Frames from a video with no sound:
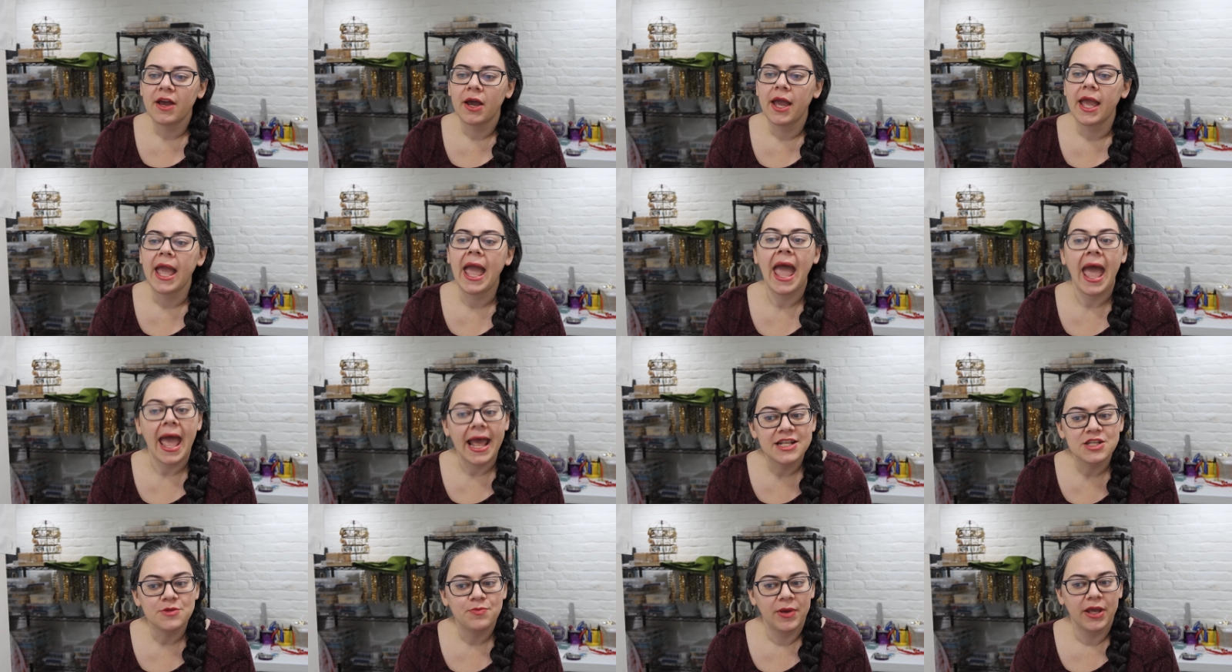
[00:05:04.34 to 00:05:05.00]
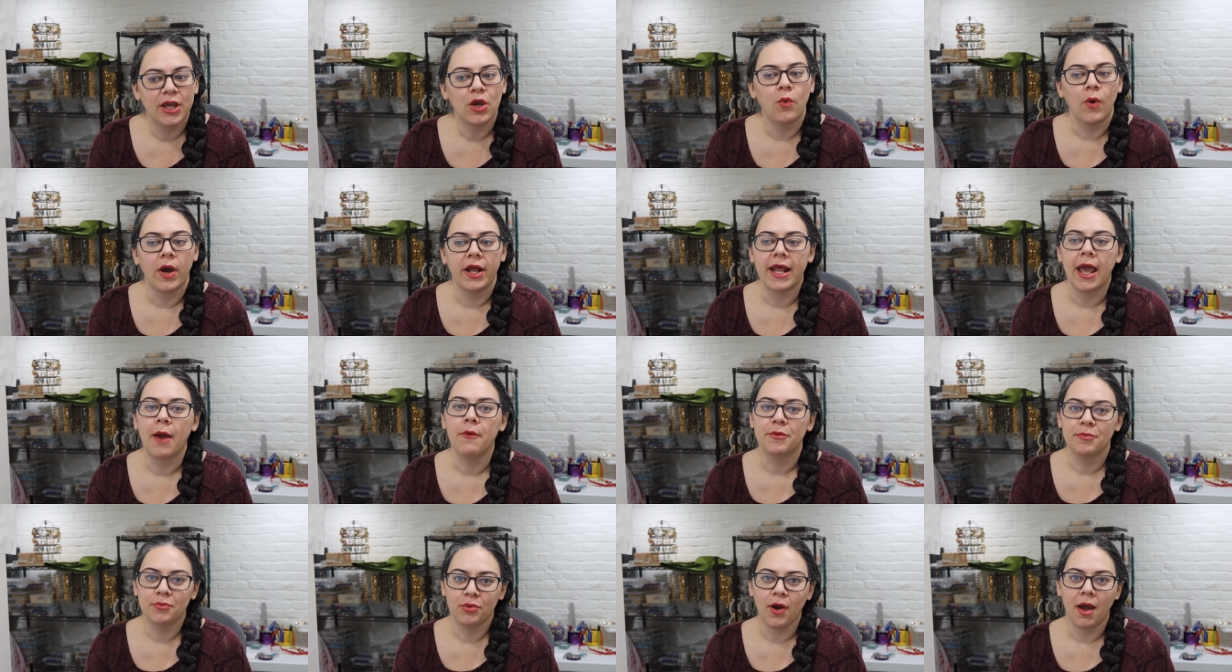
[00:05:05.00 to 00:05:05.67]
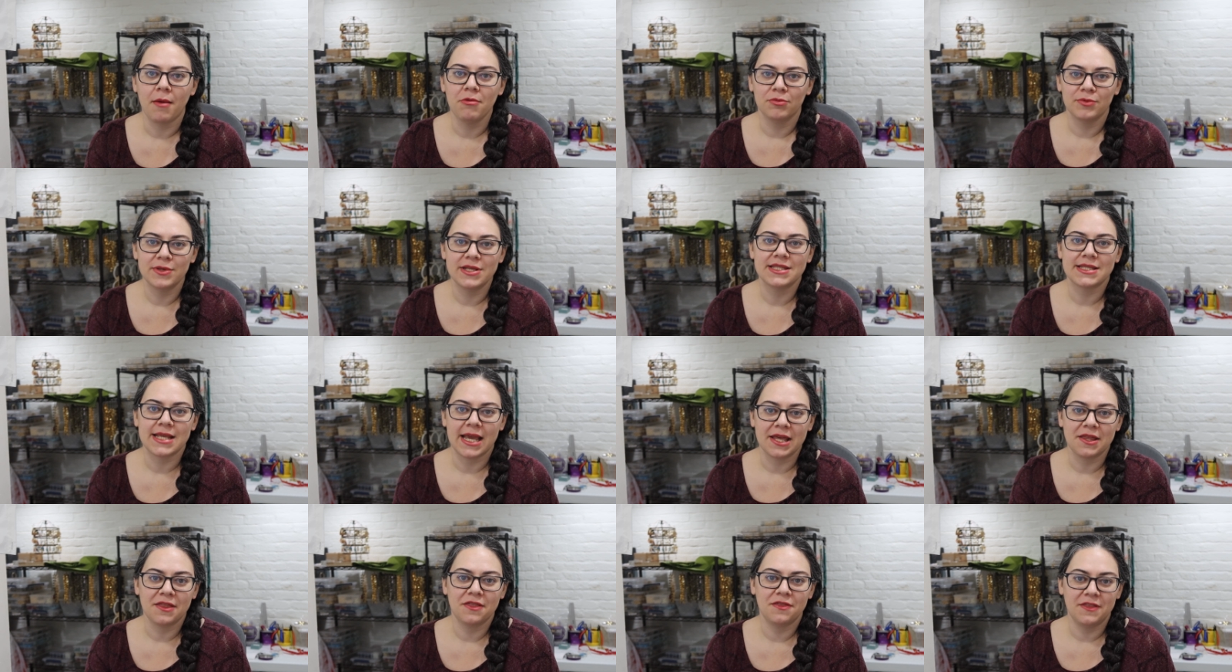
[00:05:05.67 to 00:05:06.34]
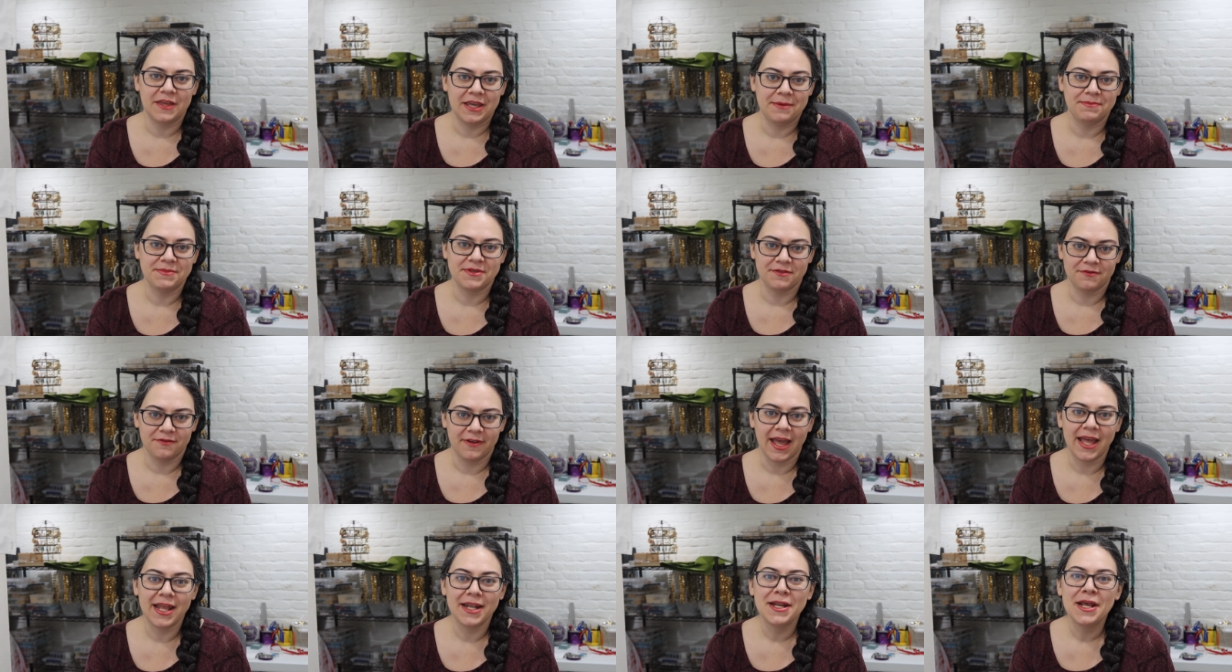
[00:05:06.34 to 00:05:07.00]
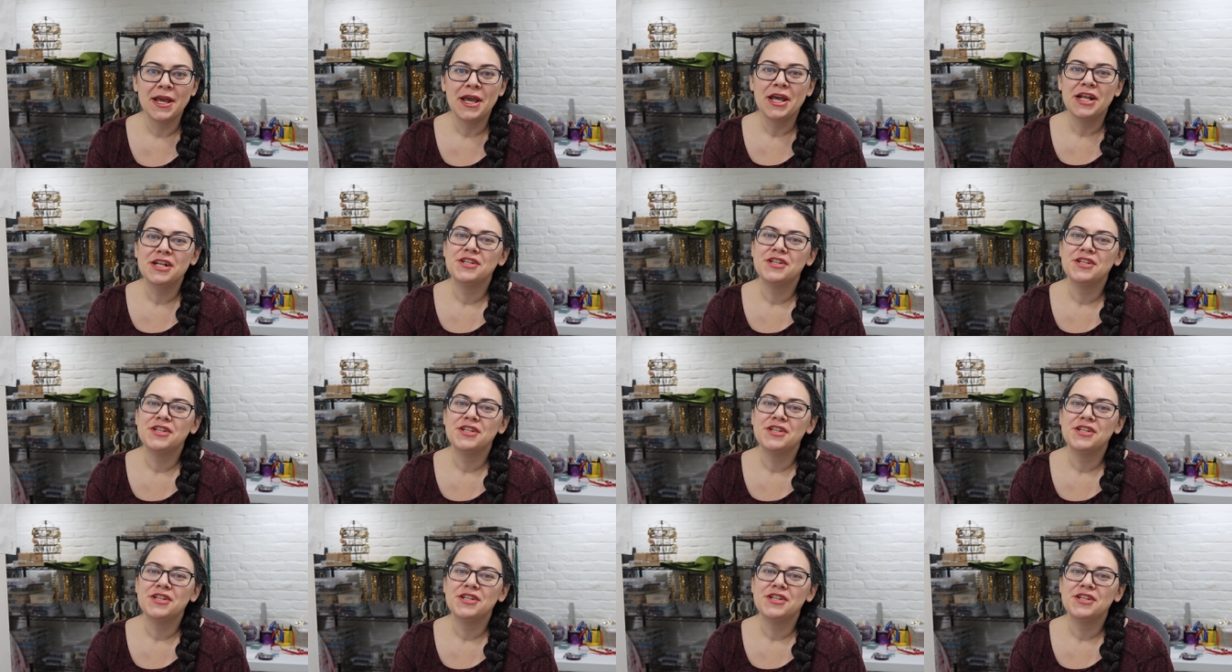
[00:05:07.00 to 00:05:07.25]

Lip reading: I had to pick one, I would probably say a themed event,